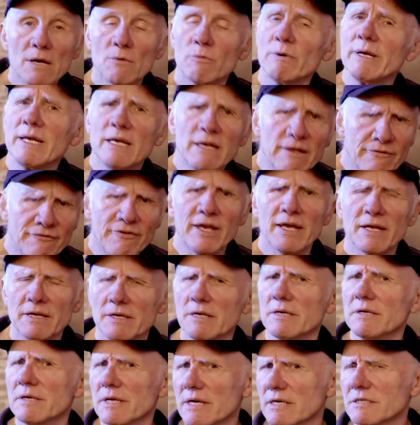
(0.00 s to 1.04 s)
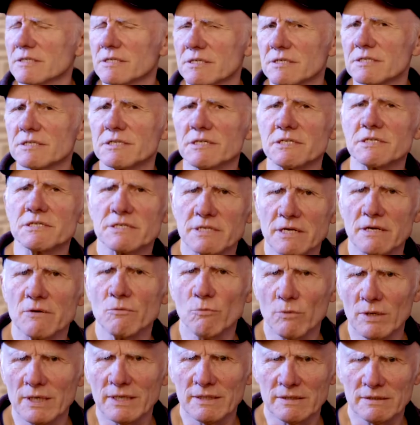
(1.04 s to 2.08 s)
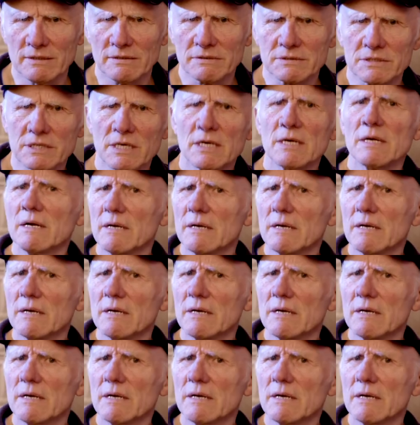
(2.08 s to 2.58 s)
We're living in a narcissistic world.